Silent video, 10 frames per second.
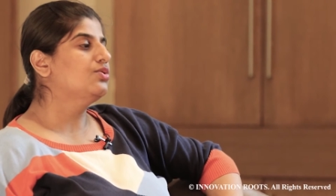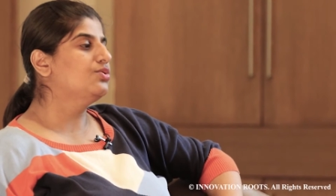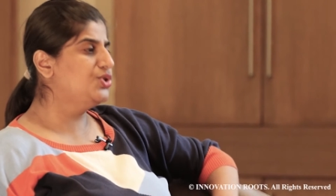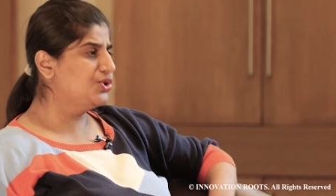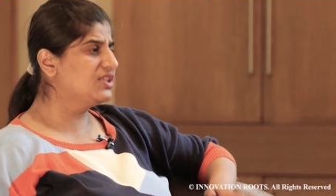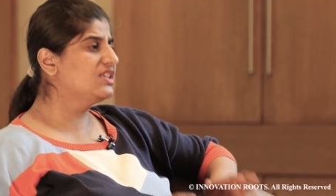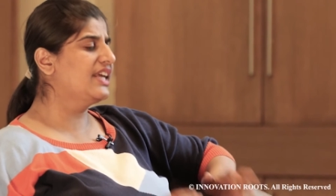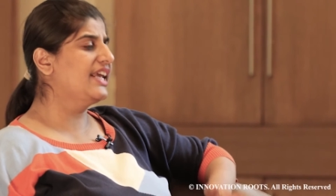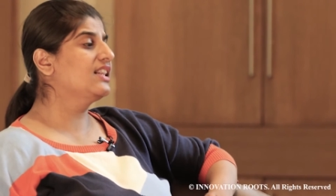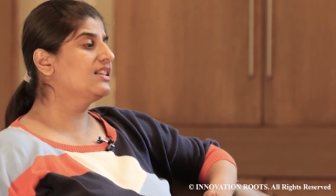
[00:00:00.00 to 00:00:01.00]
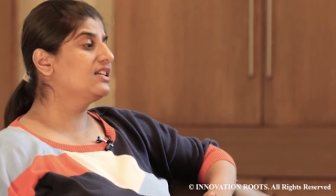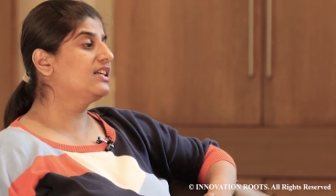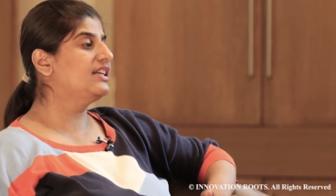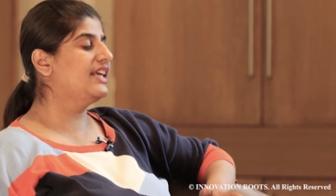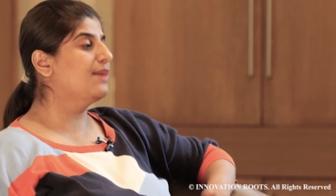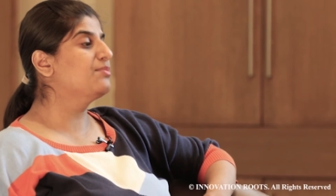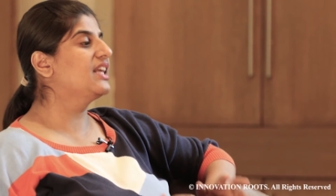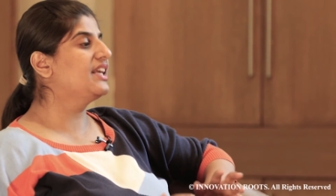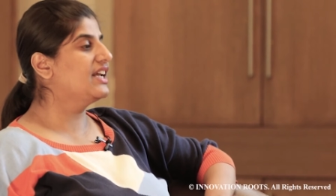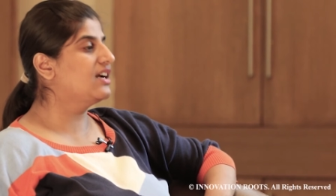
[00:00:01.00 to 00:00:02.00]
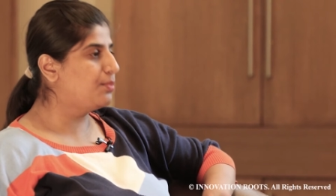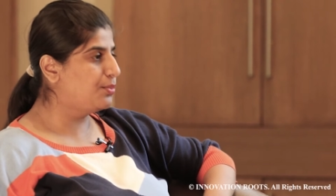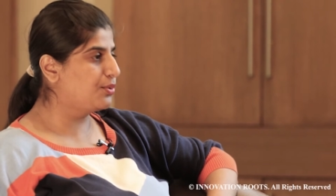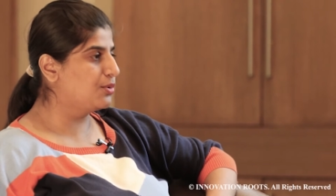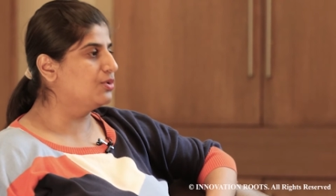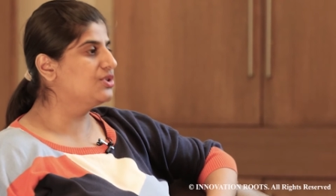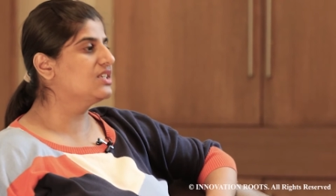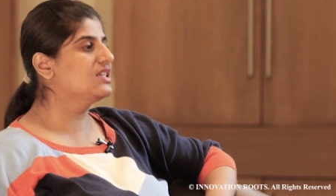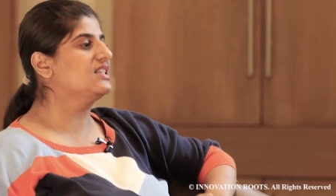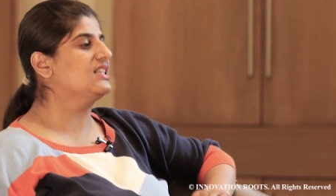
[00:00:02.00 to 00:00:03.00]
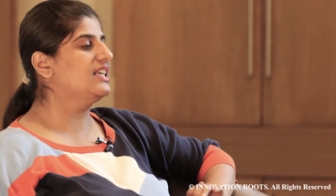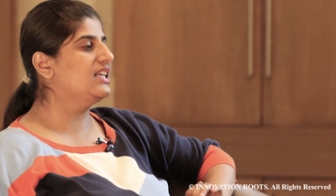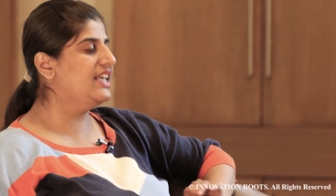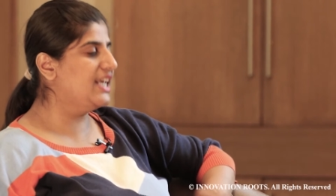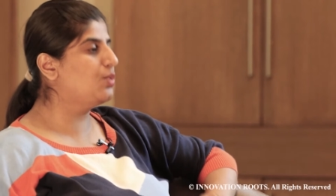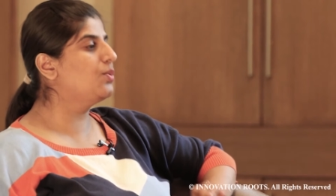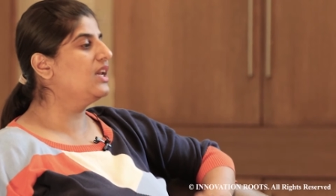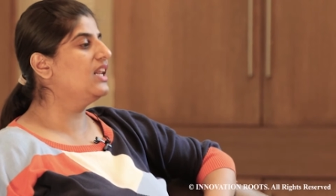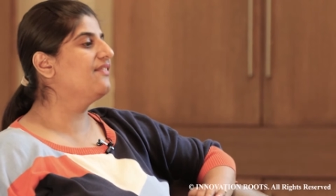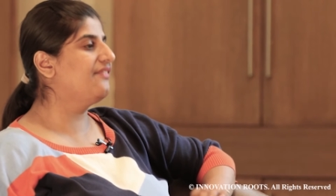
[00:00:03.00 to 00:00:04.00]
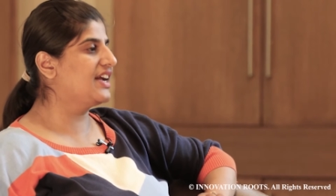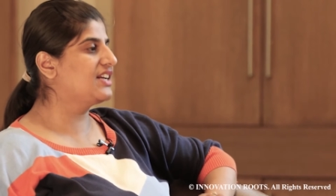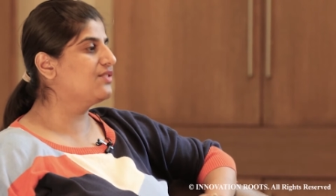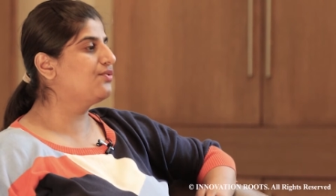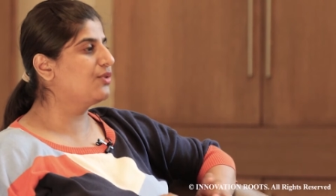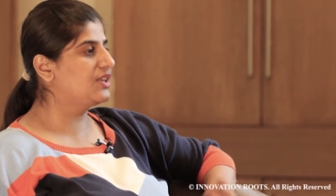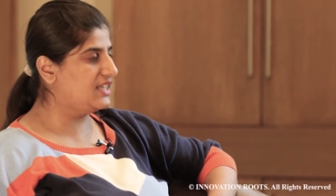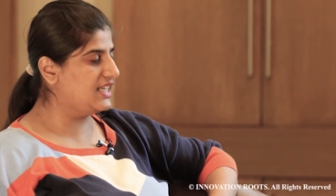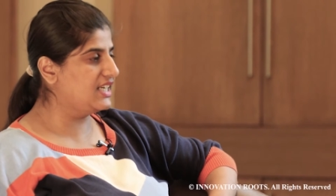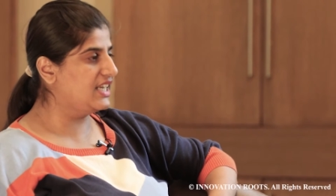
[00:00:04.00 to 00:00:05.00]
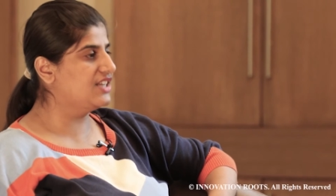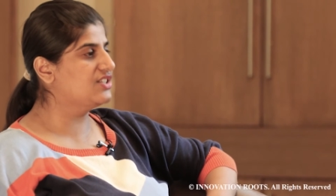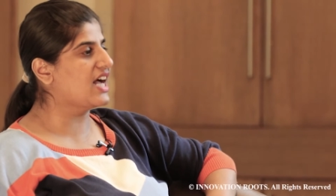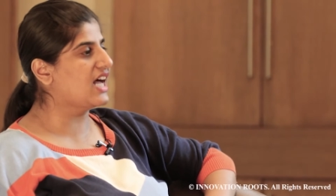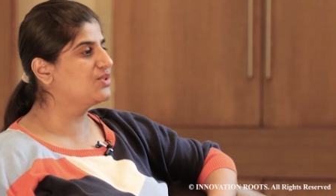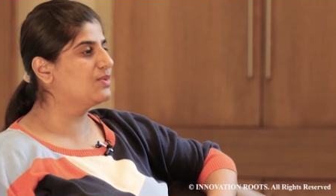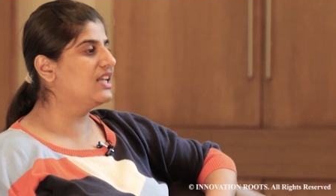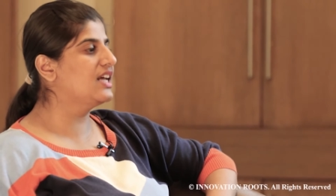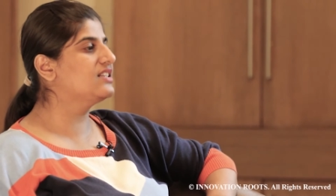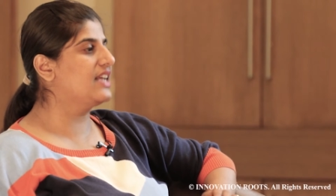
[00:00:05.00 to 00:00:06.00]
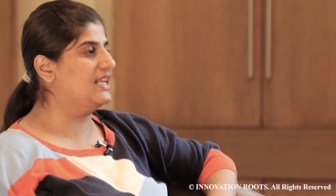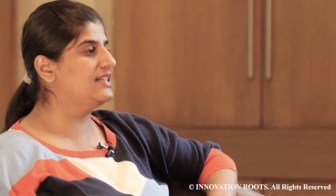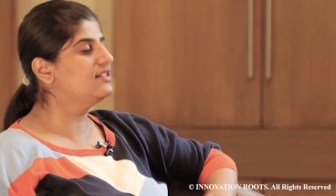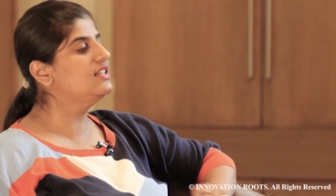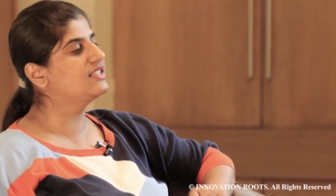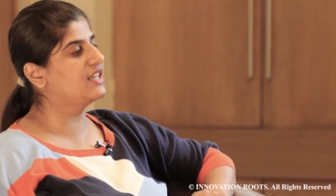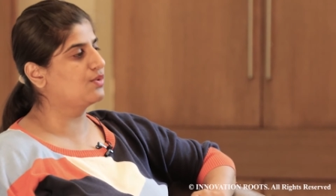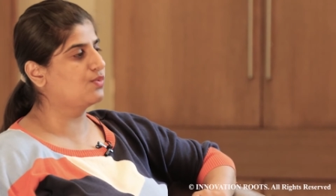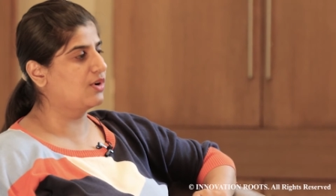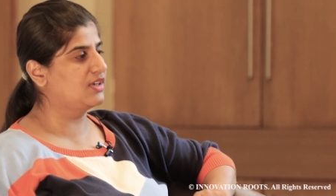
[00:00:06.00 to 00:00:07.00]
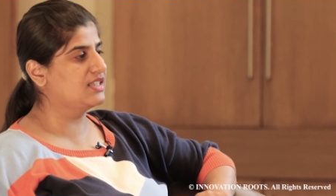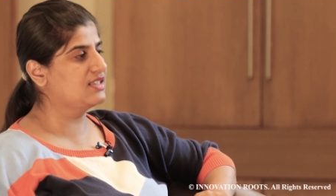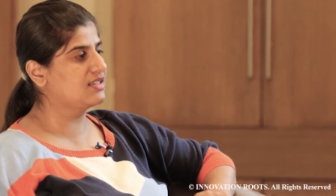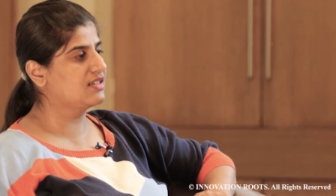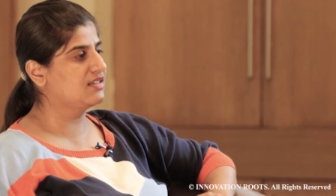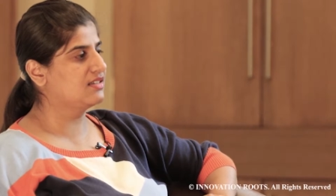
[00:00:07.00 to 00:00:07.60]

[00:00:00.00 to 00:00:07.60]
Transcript: Do you think the game thinking approach is equally effective for teenage as well as elderly set of audience?